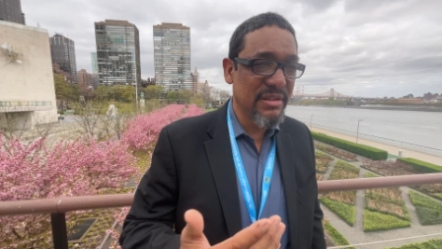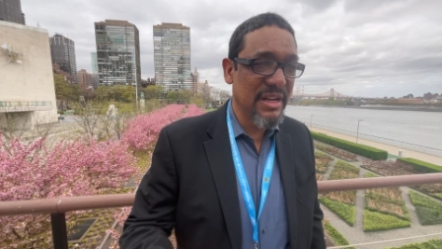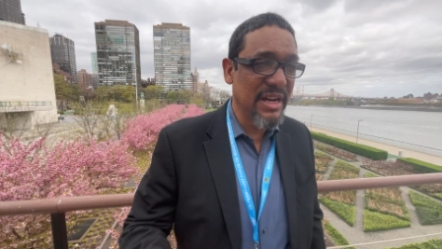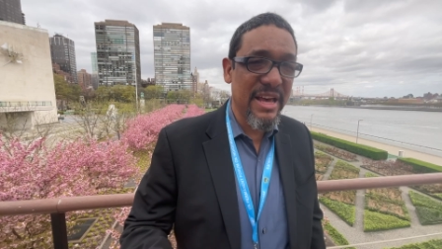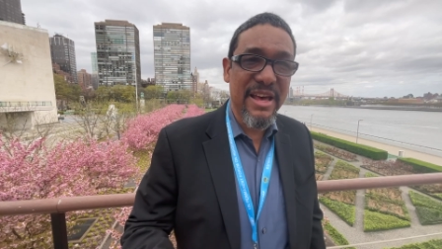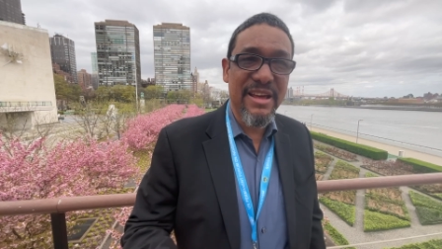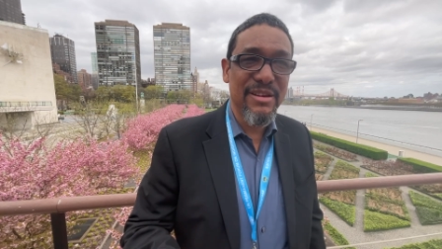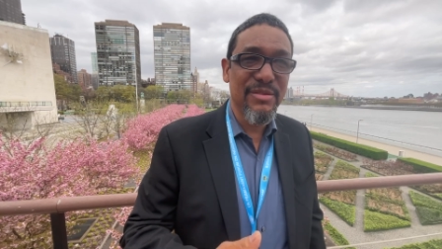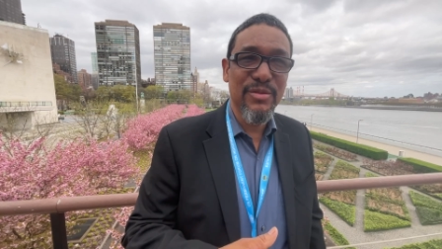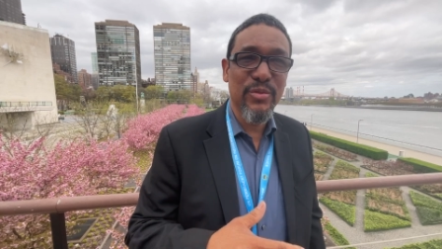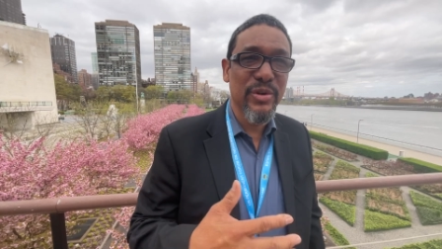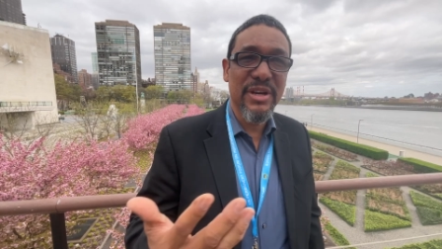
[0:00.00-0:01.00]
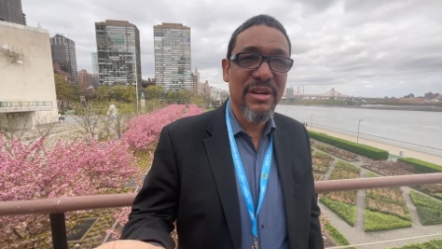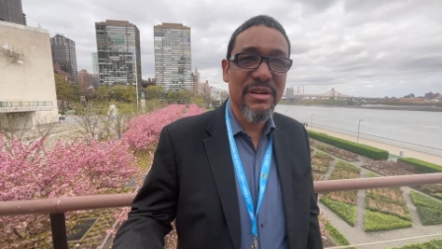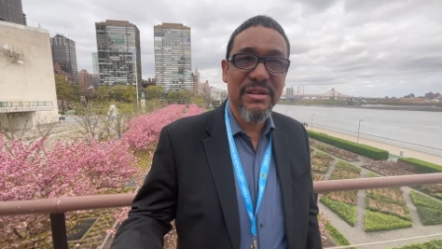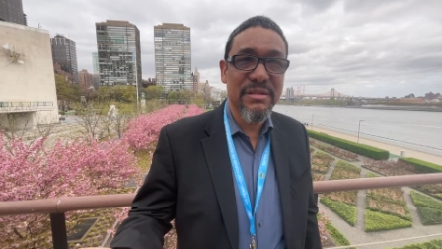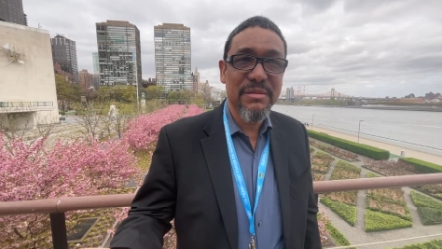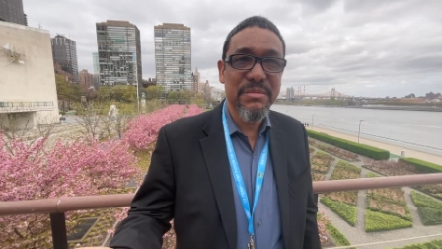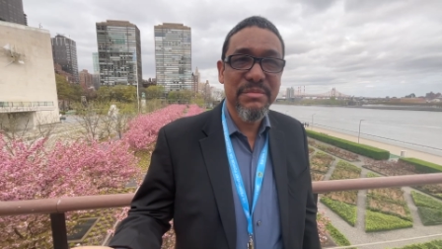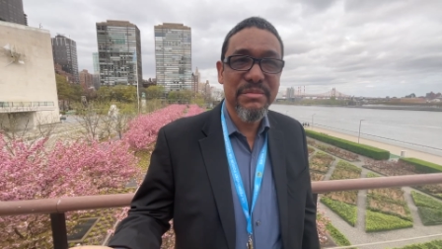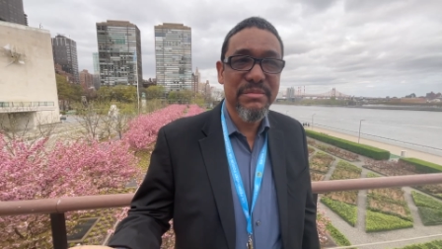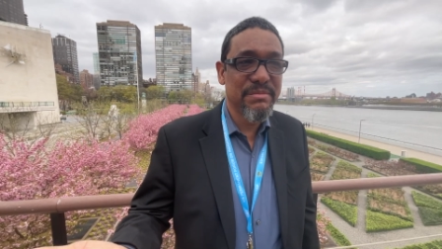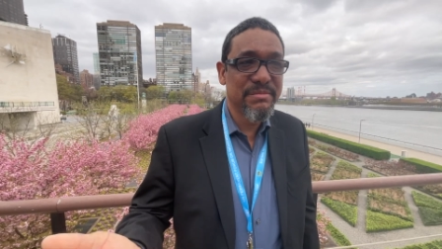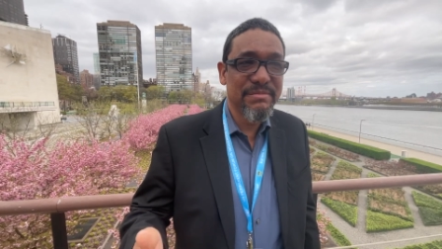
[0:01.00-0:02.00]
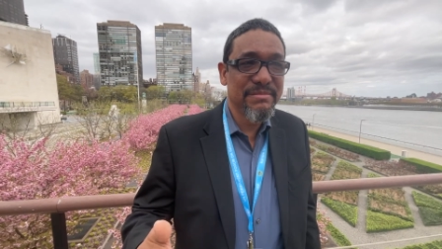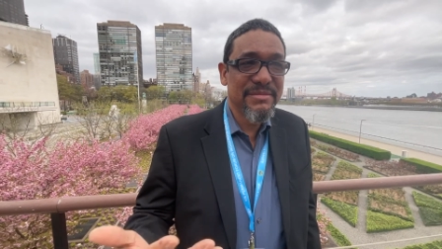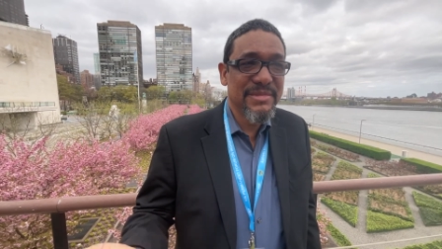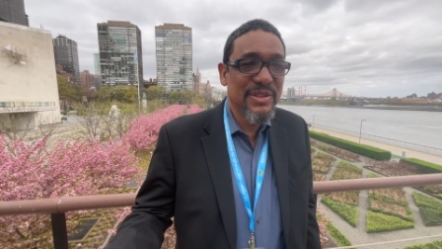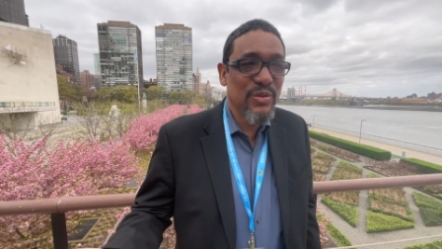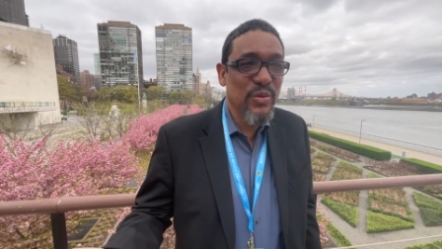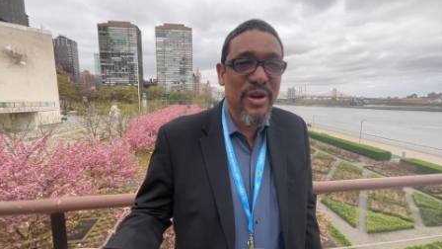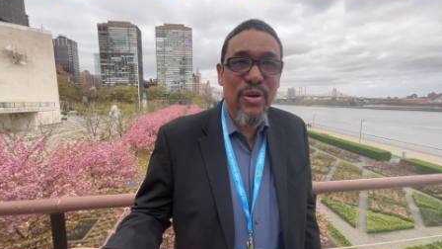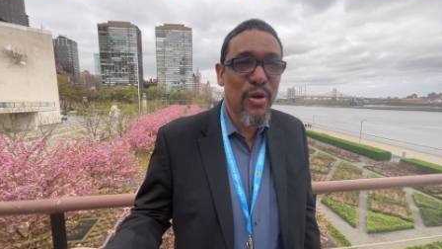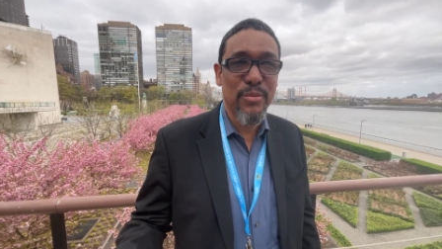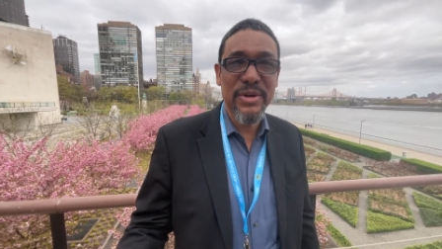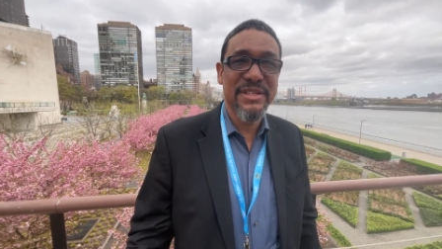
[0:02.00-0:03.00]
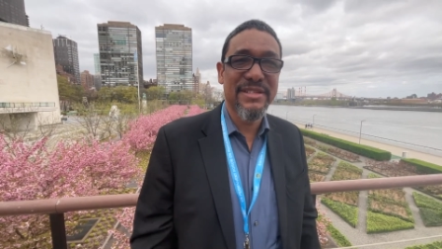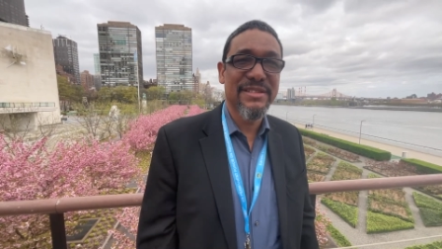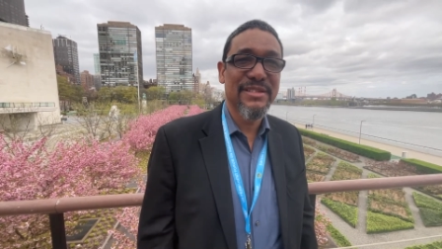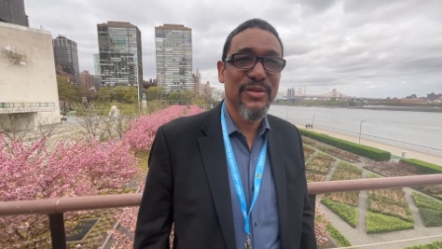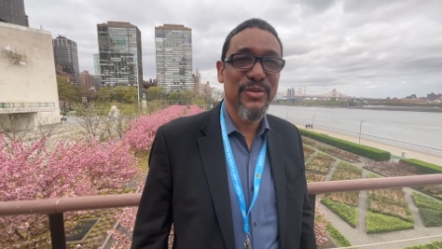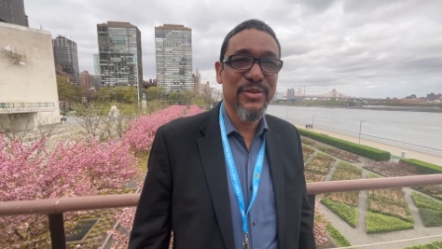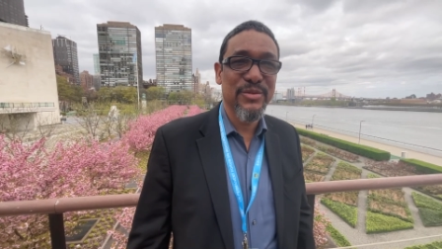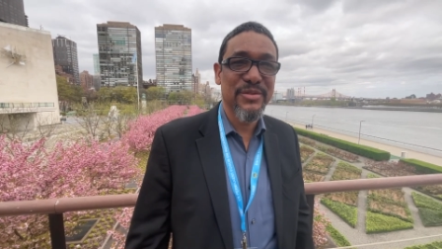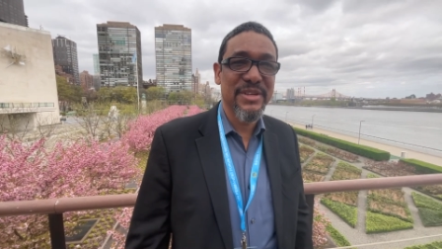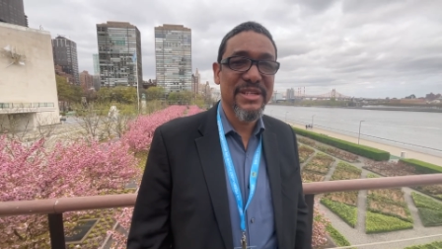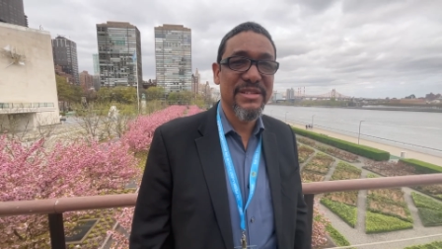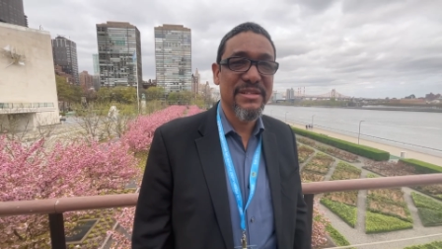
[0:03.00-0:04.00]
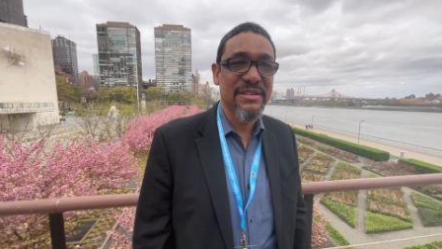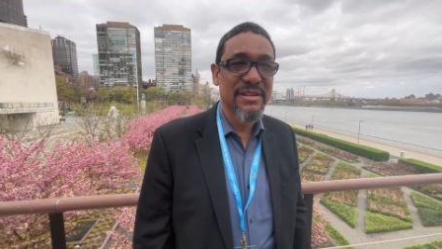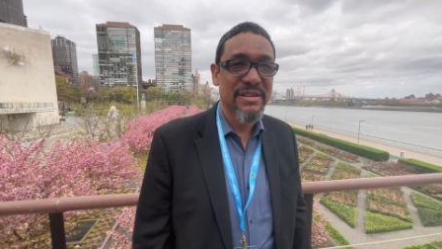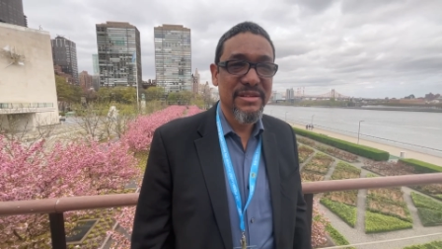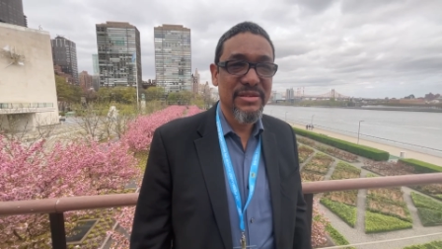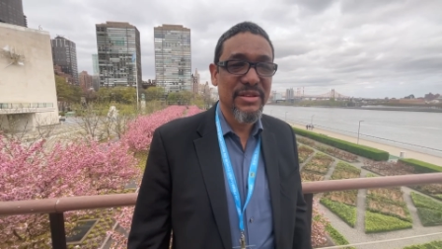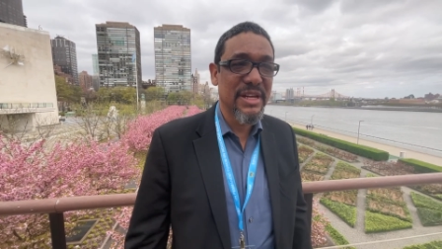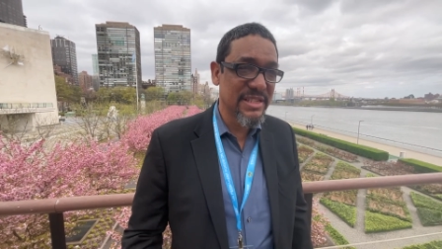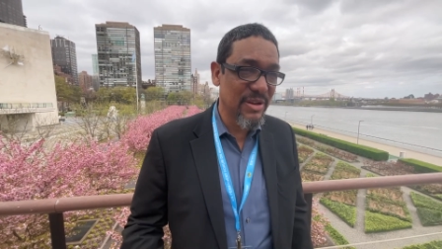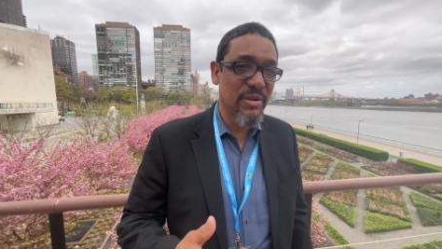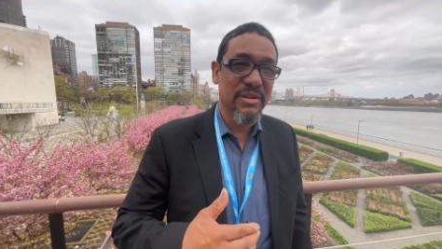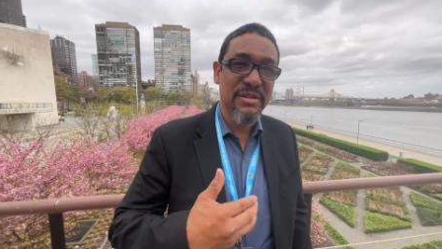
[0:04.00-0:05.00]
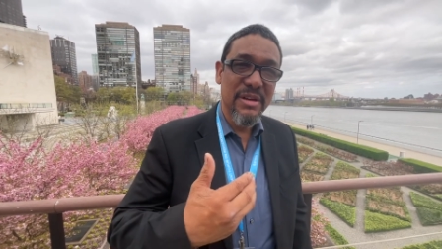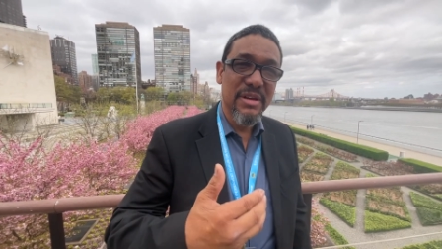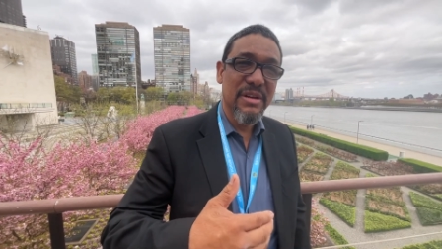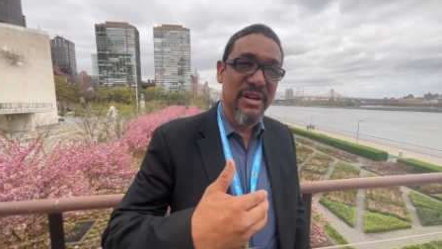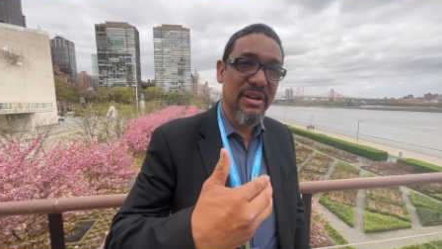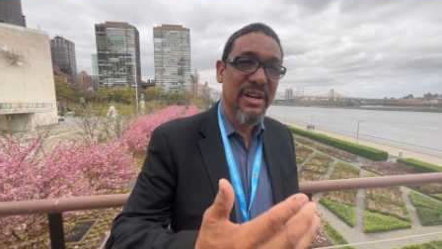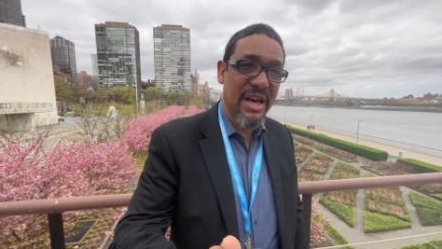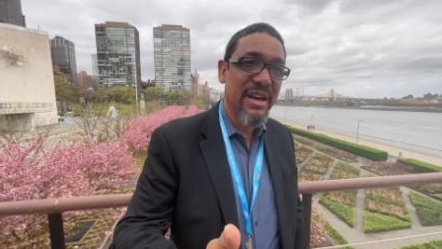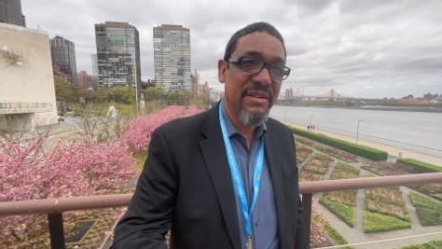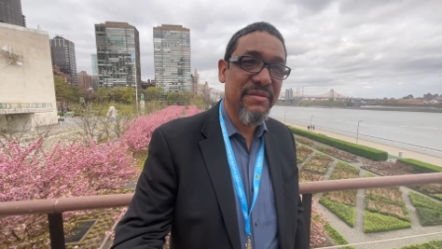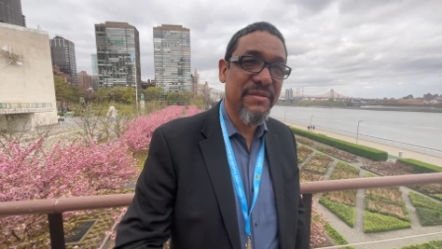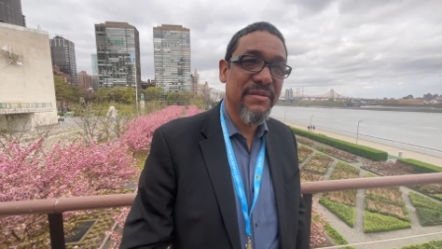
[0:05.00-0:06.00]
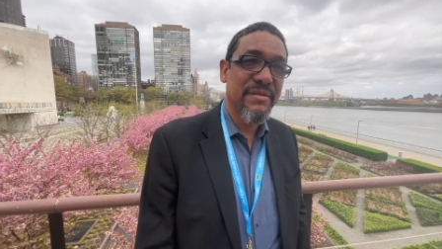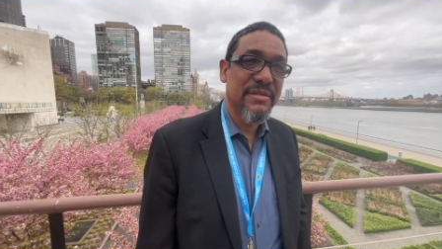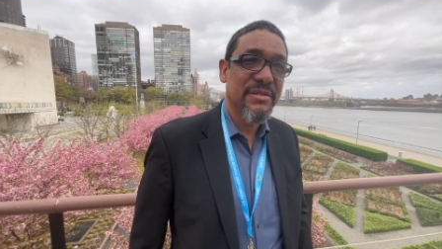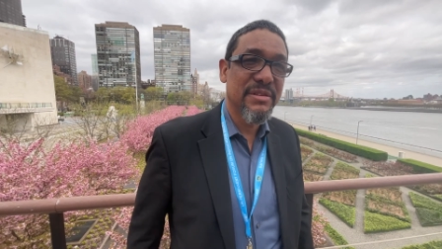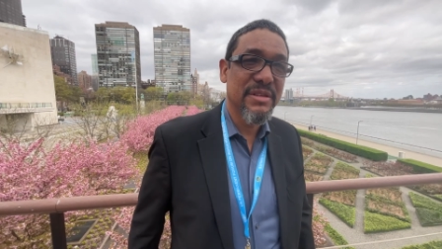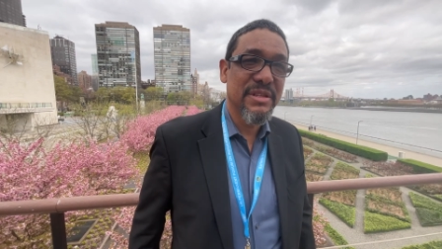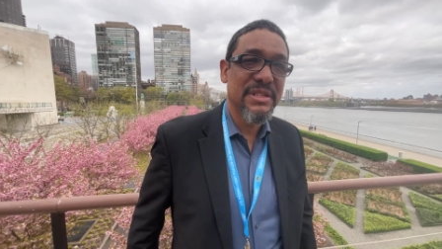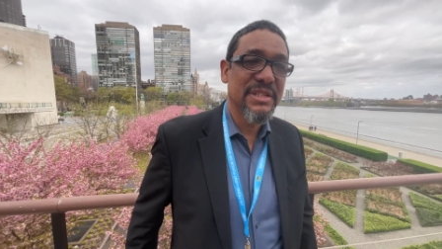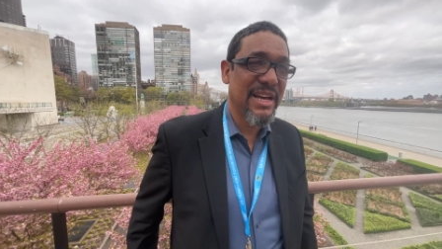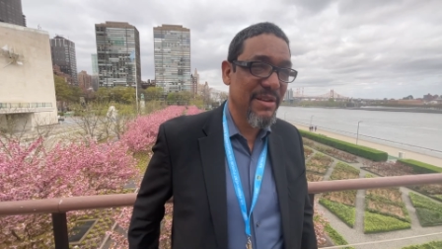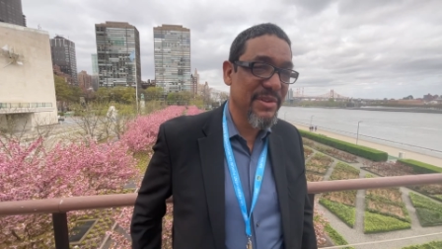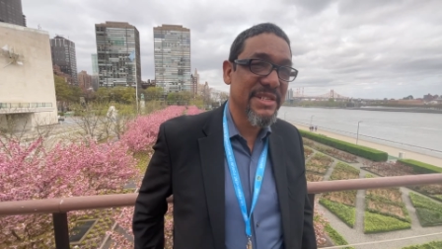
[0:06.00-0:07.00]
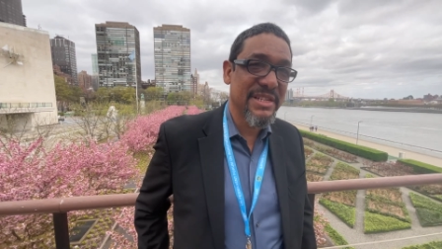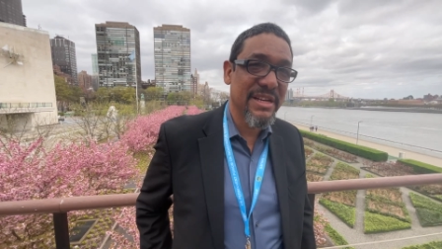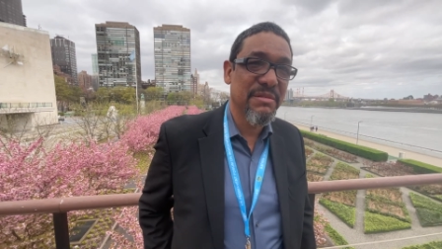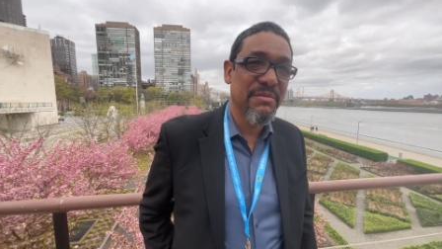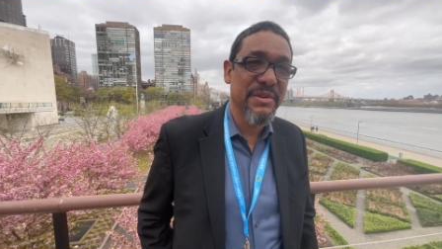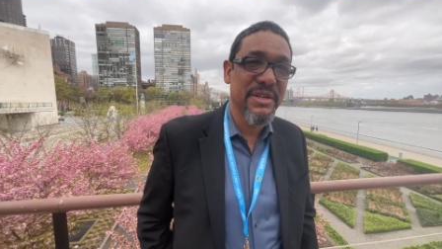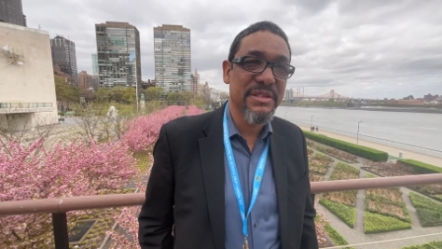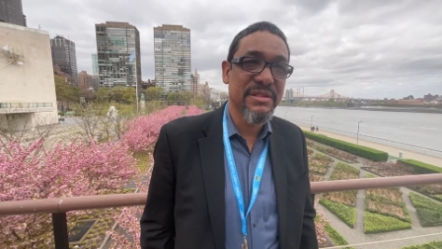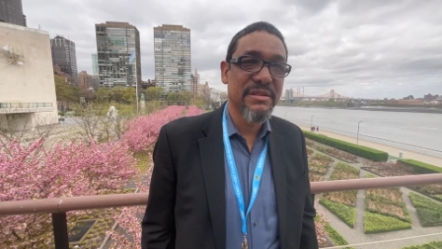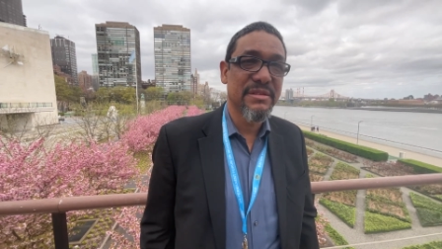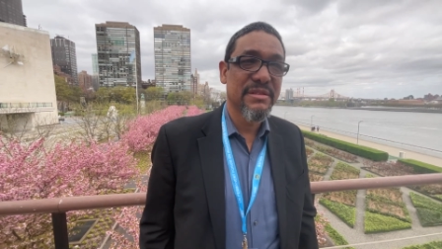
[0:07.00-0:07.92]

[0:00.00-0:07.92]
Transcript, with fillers: the land we are we are hopeless I understand. yes so that's our life it is life itself yes